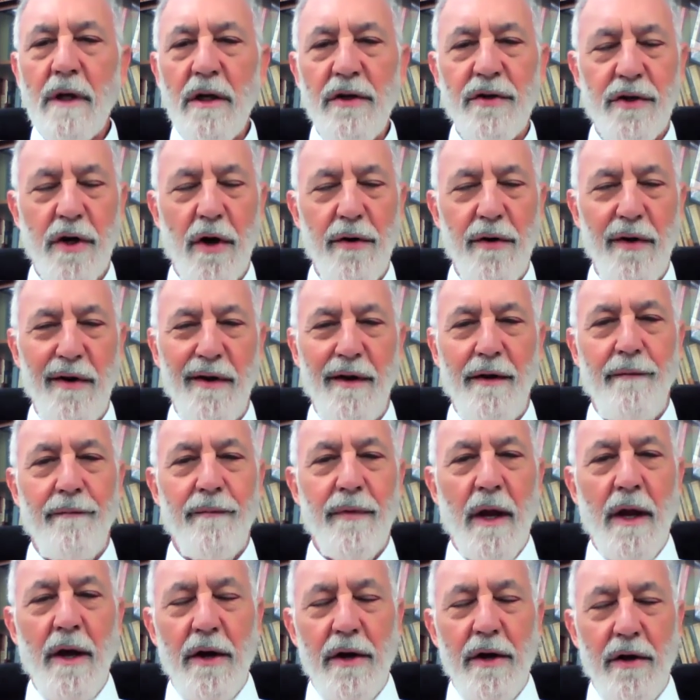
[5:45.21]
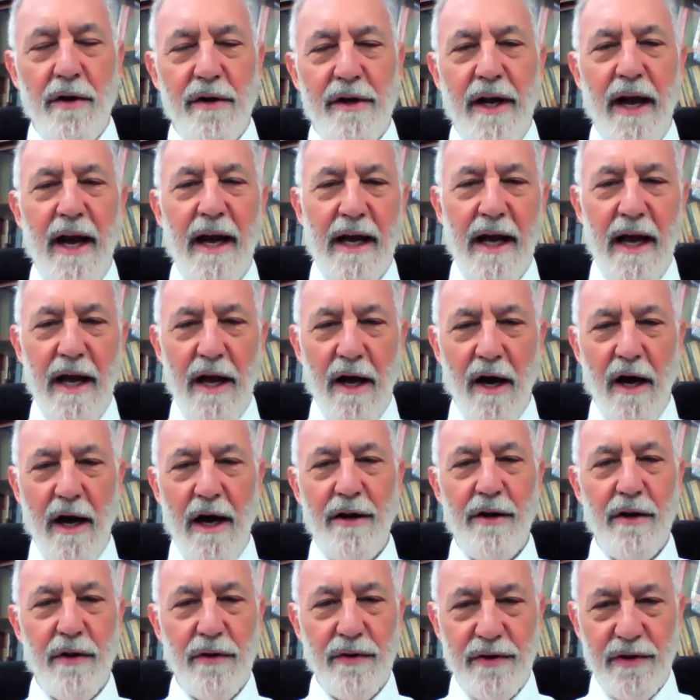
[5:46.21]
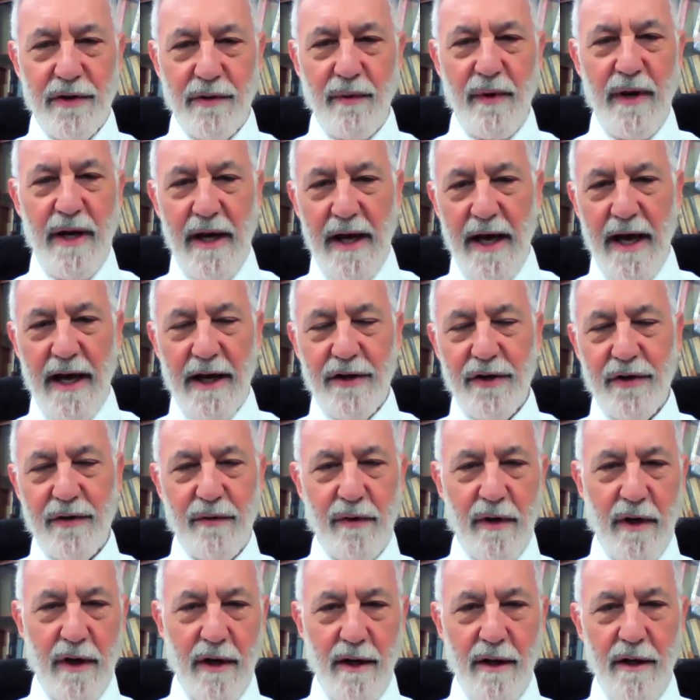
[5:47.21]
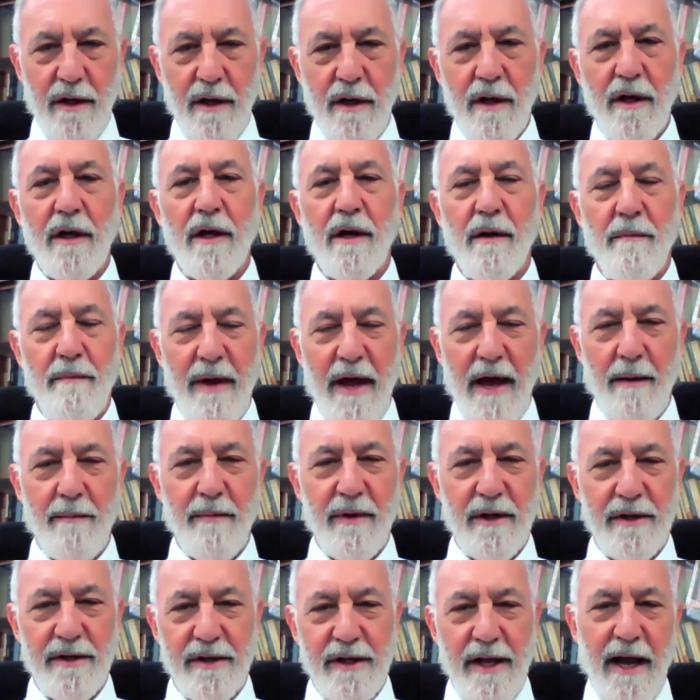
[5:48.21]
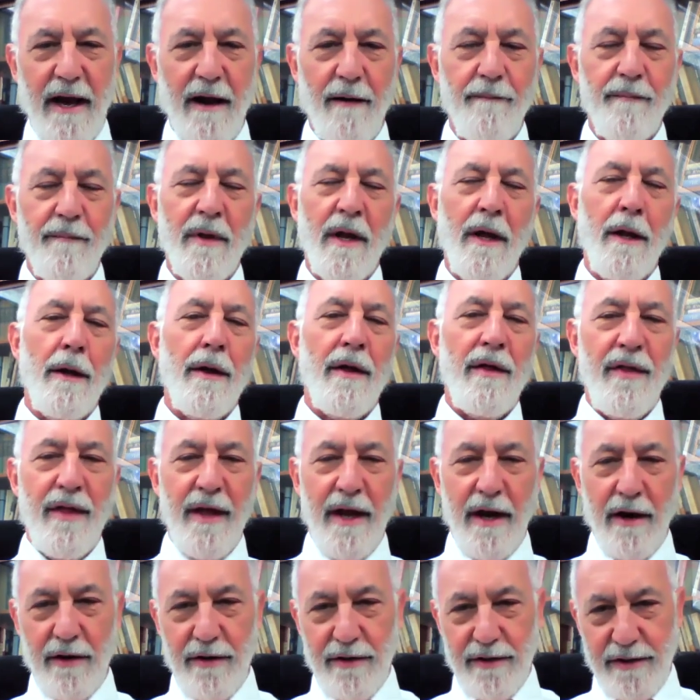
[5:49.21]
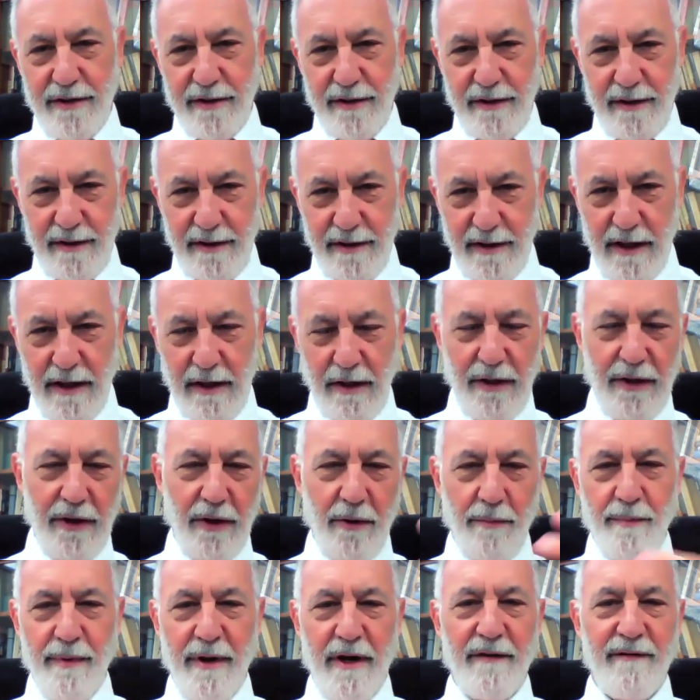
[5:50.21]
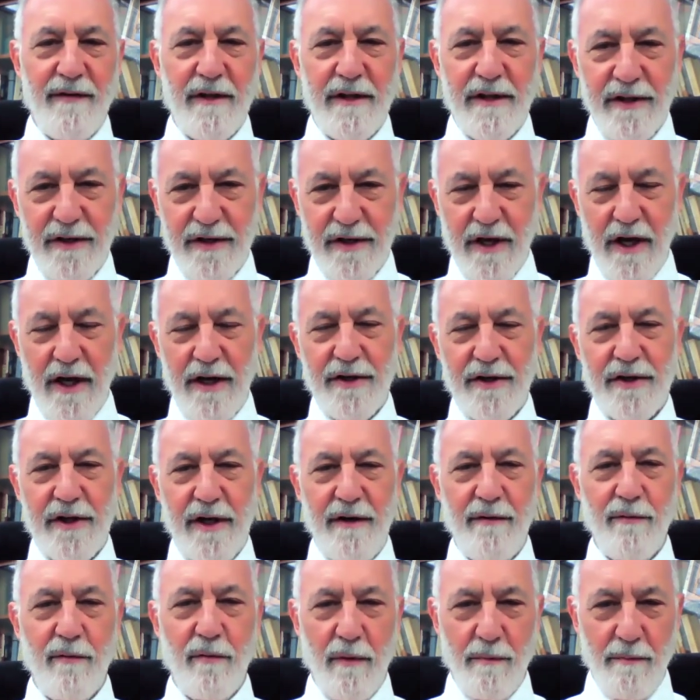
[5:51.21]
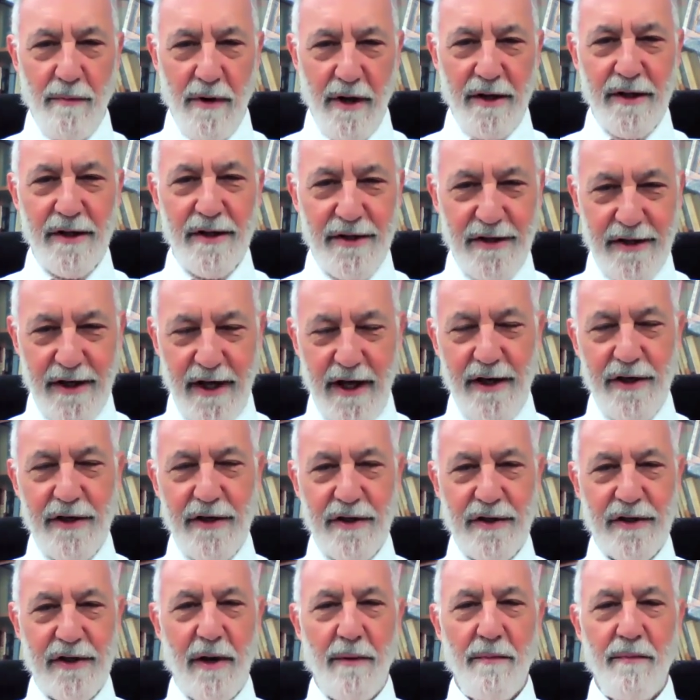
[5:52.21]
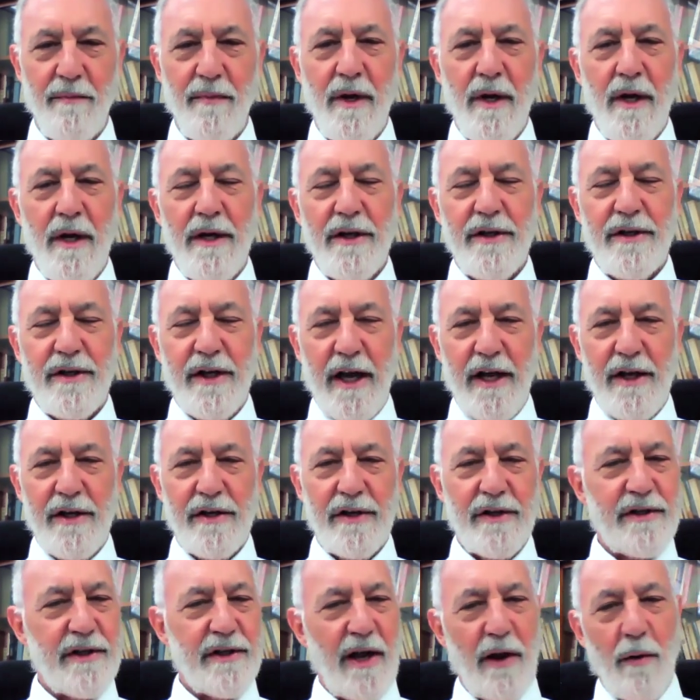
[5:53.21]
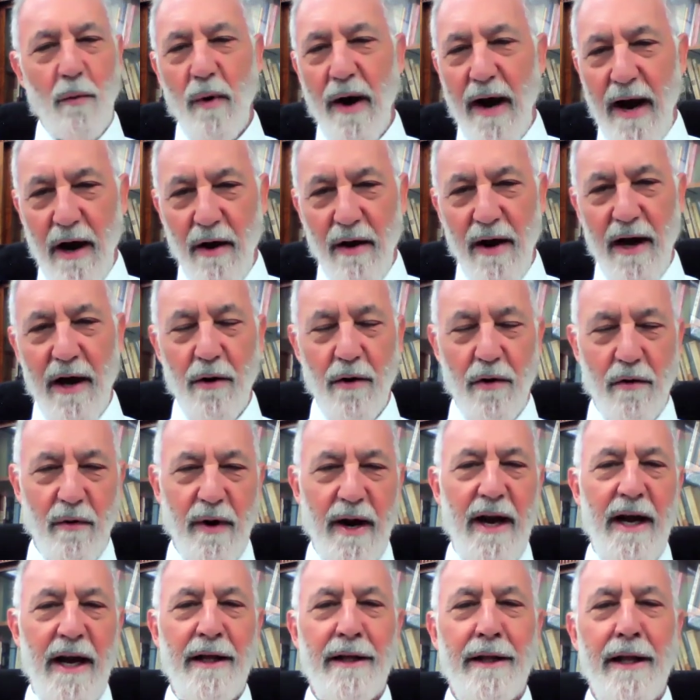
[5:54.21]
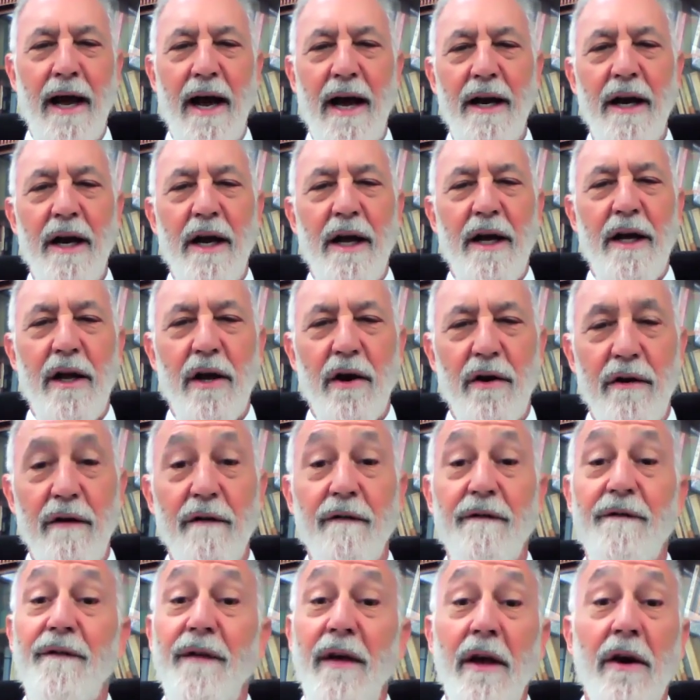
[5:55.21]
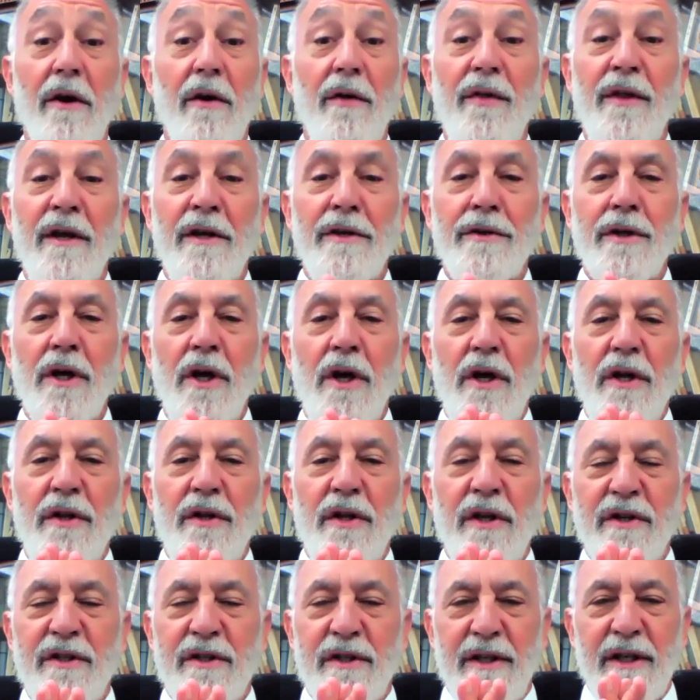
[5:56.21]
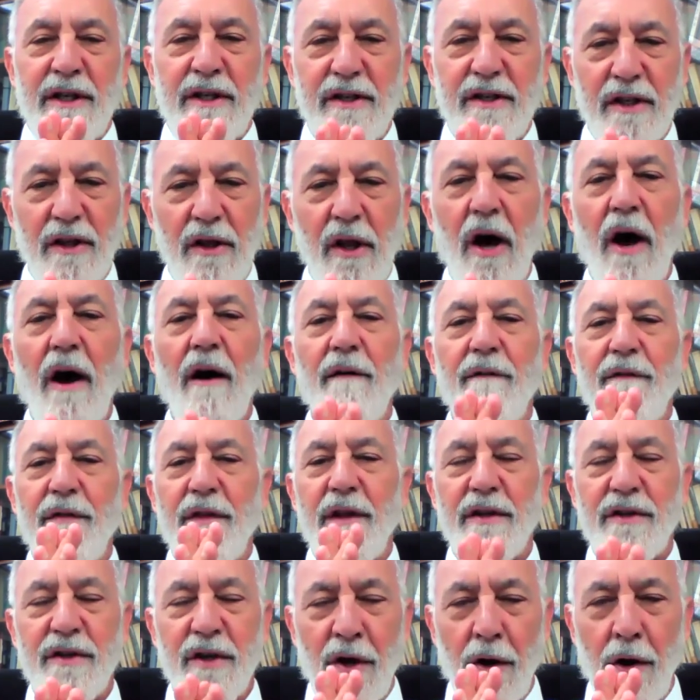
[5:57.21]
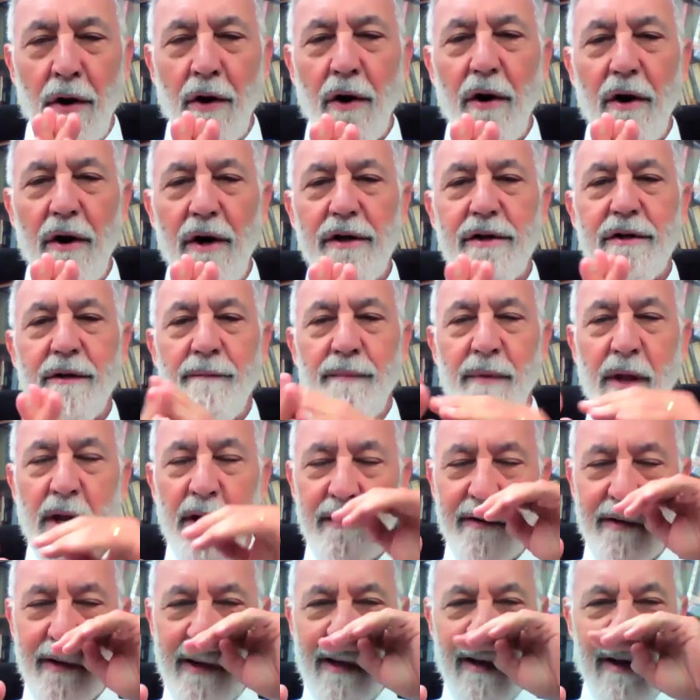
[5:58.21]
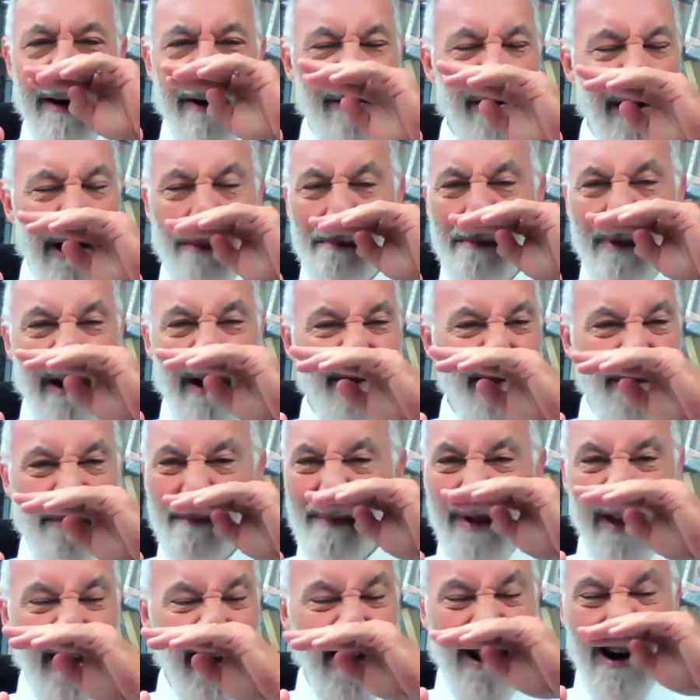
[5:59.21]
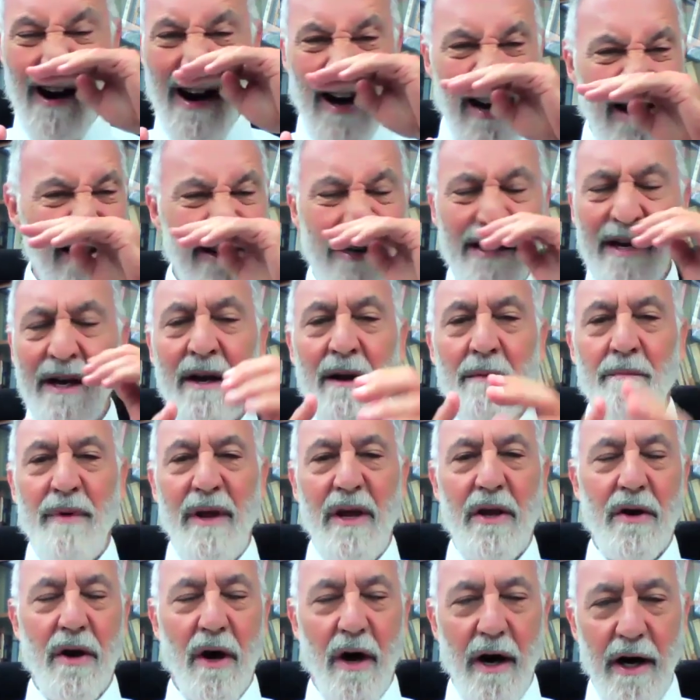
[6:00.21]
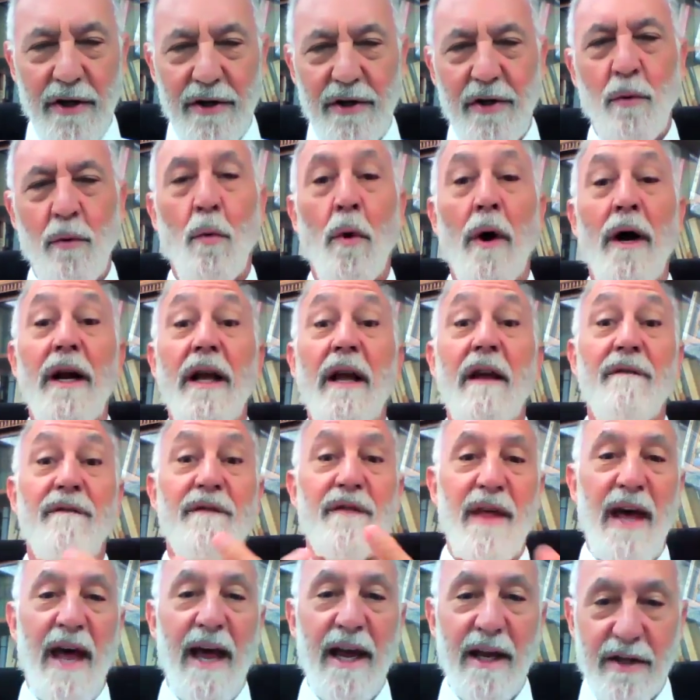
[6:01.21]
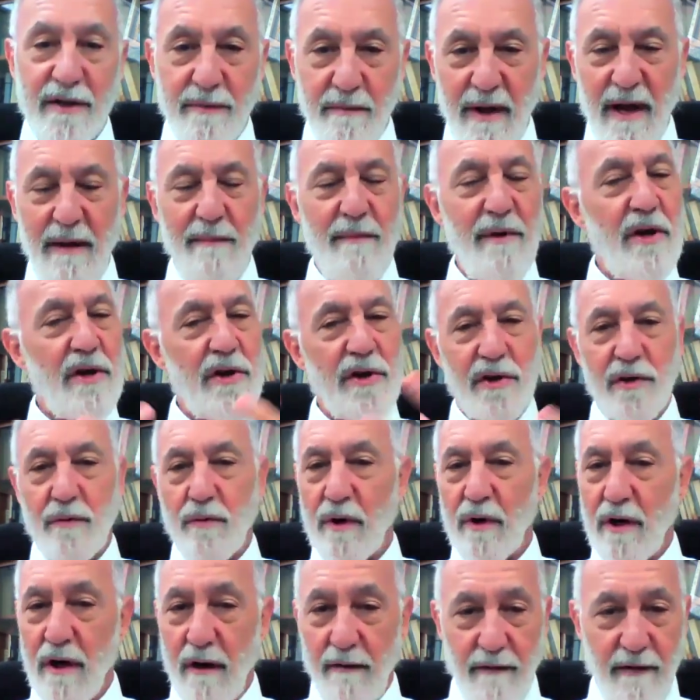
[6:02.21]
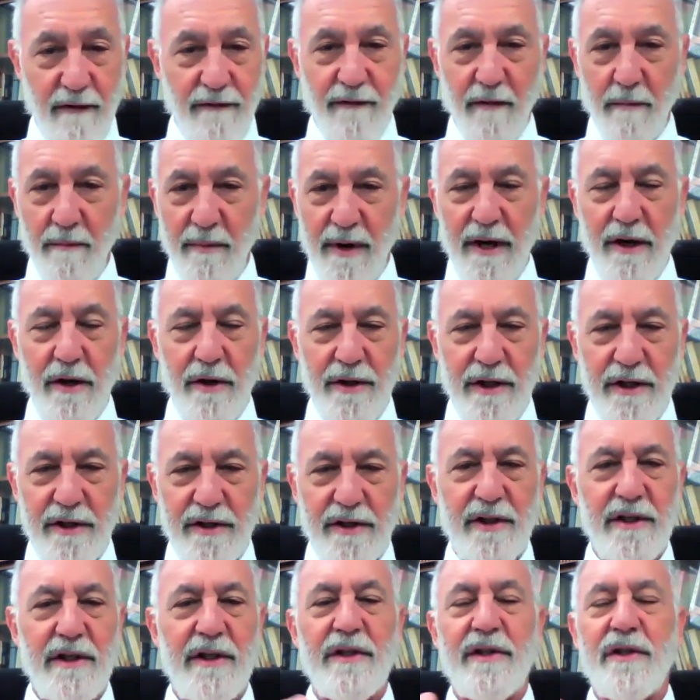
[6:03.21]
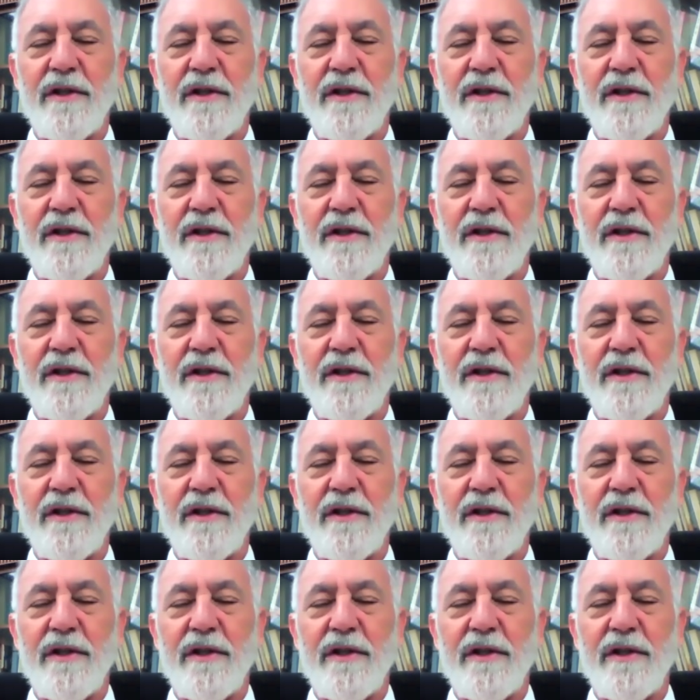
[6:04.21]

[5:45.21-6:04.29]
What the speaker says: So you're taking on those three extra commandments. Now, there's a little bit of a discussion among the sages. Some sages say, wow, how great that, you know, you feel this love, this urge to go above and beyond because you want to give thanks. Maybe you just recovered from an illness and